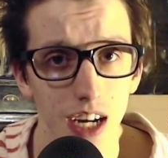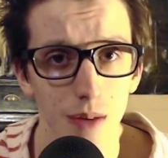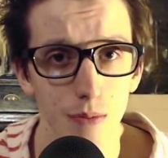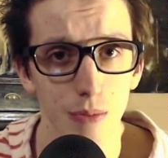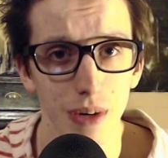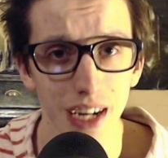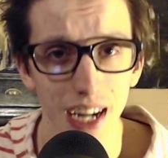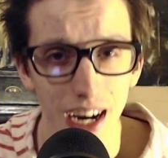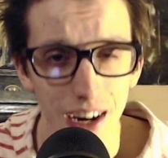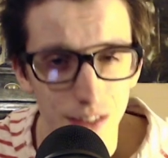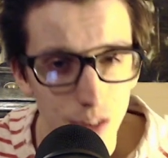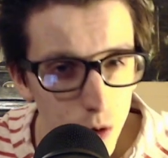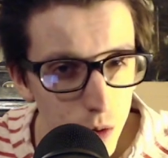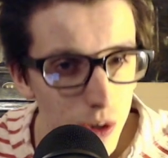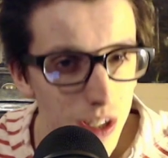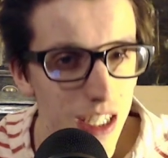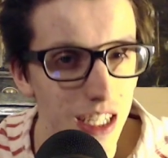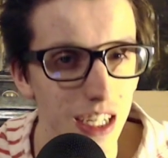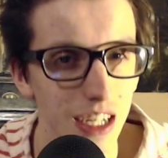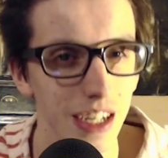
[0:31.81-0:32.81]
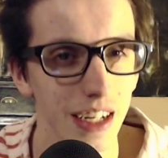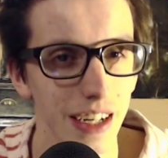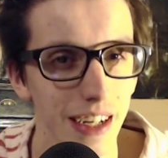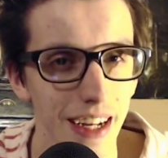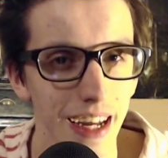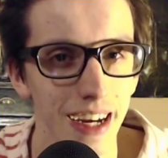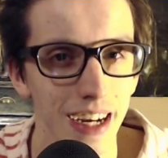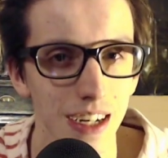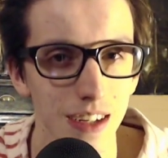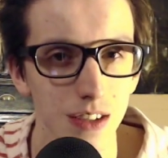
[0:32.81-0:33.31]
but everyone
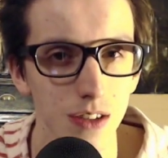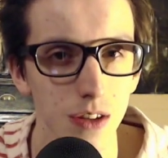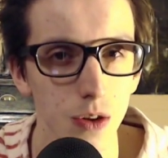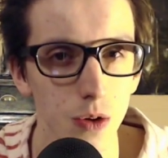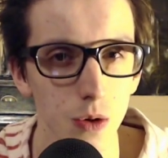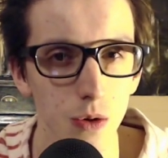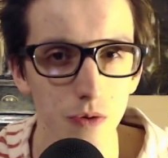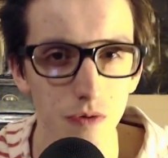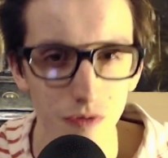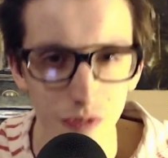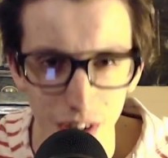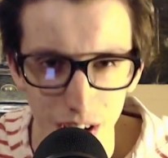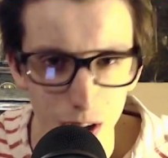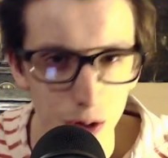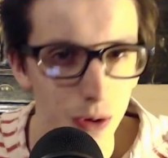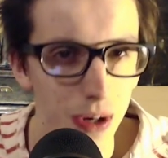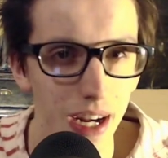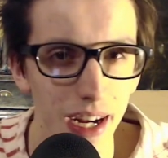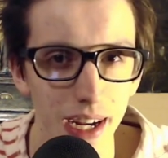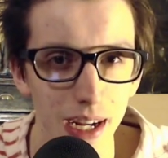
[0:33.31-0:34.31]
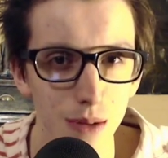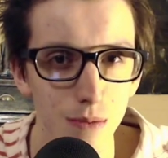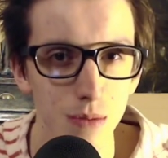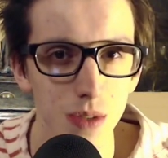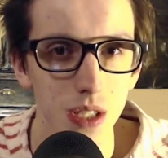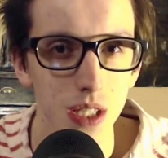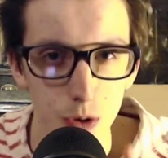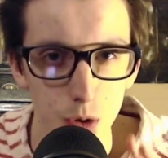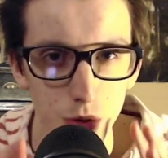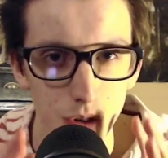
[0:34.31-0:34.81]
connects through video
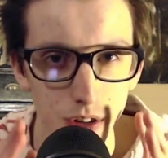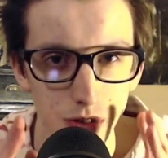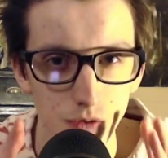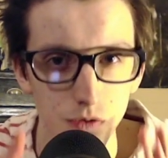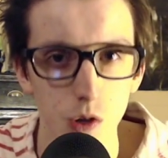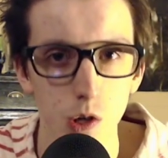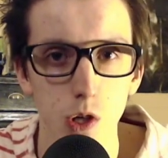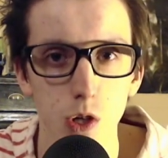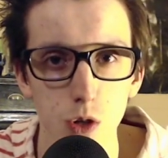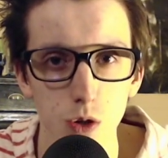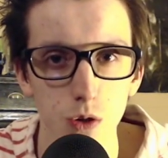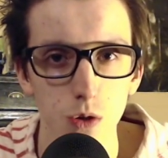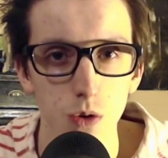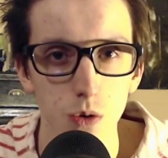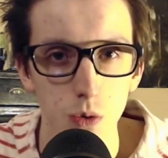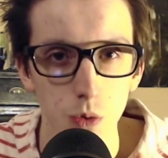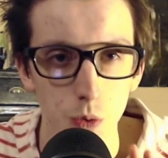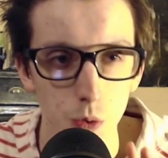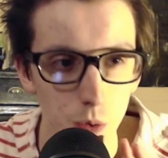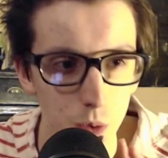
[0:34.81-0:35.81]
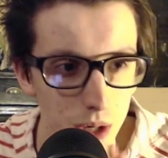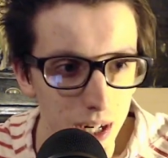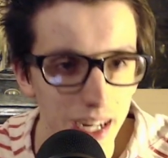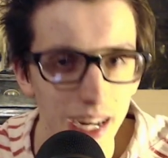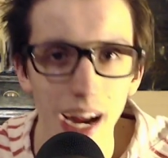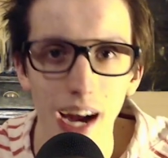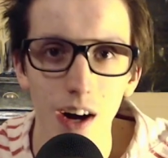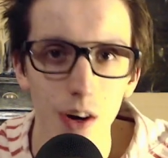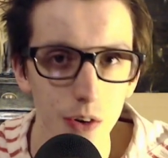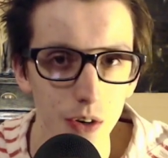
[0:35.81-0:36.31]
games, through this virtual
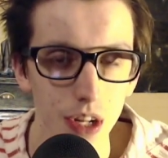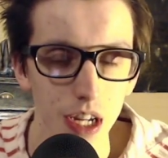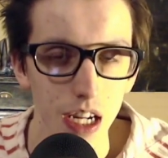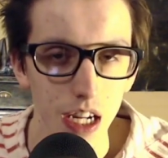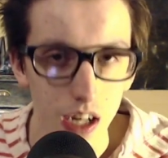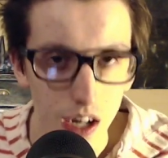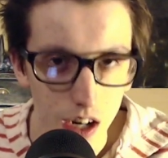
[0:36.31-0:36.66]
reality